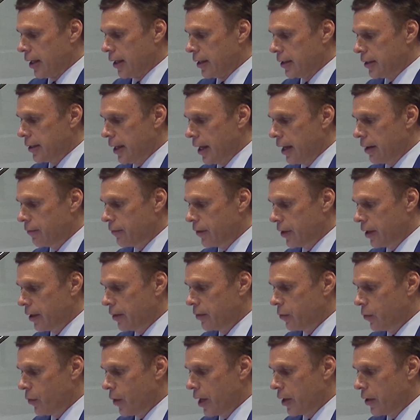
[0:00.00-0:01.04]
David
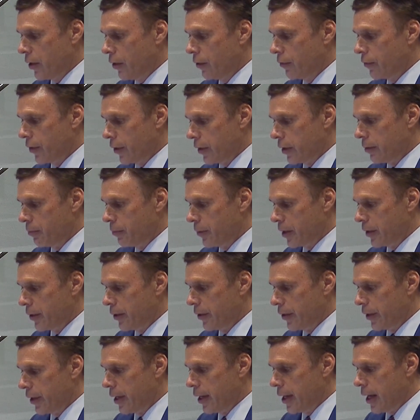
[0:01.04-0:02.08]
went over in the middle of
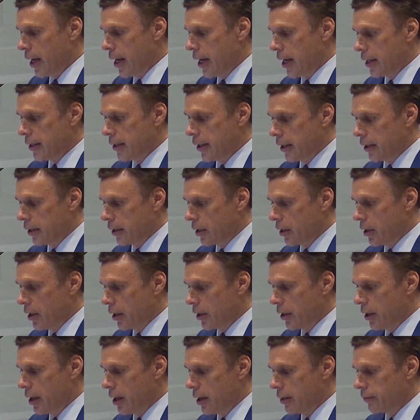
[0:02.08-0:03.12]
the night and cut
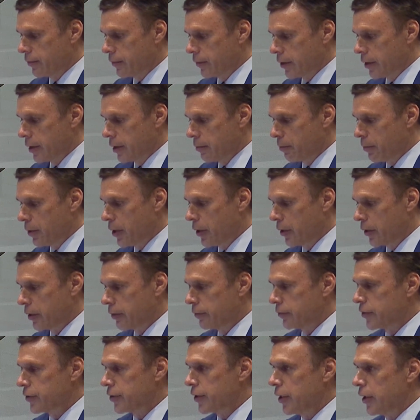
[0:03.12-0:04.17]
off part of
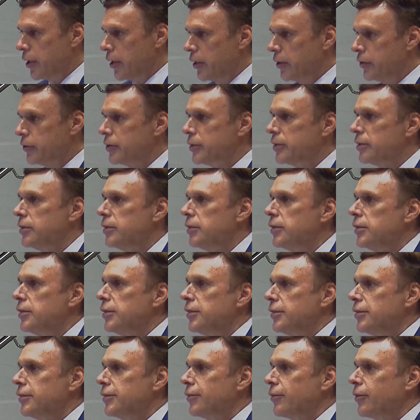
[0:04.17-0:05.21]
Saul's
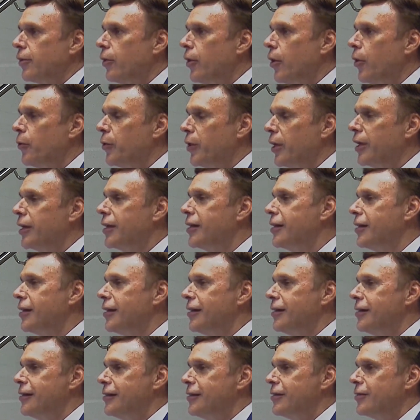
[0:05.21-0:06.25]
clothing
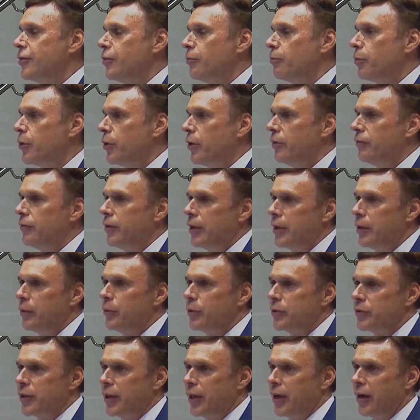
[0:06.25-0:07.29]
to prove that he
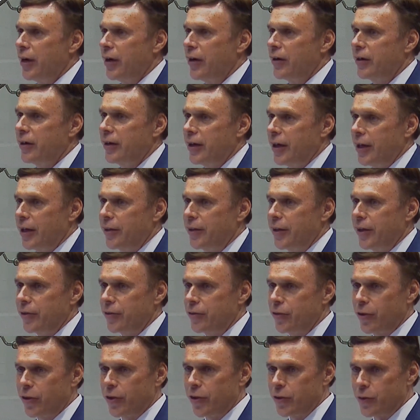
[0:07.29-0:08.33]
was there. I think
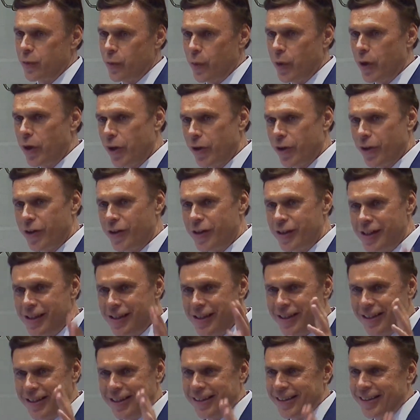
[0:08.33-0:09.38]
took his water,
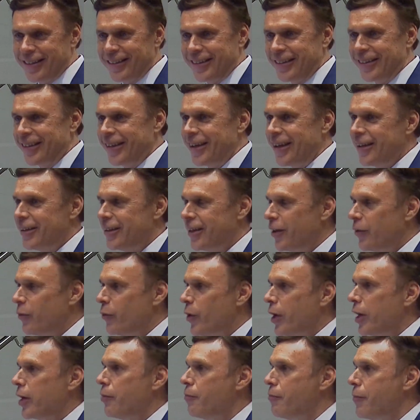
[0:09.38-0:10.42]
and then
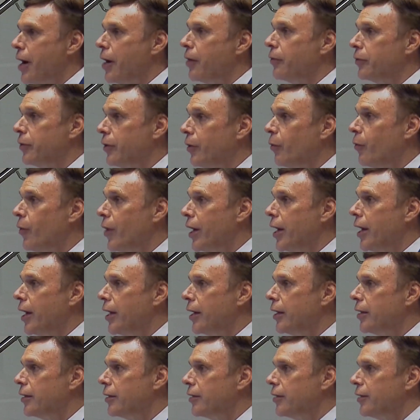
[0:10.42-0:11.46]
went a mountain away
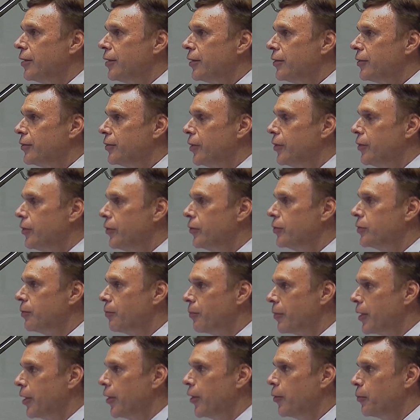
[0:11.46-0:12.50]
to do some
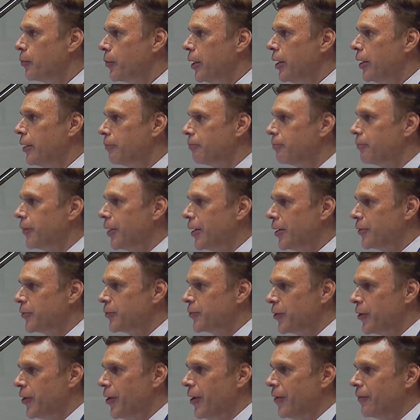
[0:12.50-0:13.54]
therapy on
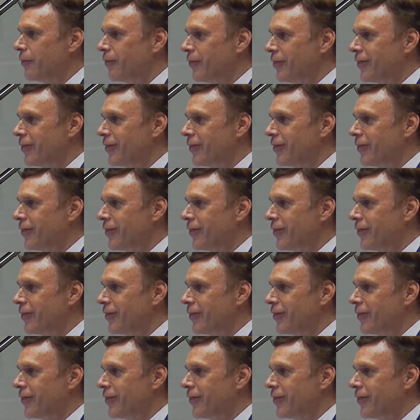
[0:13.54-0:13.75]
Saul.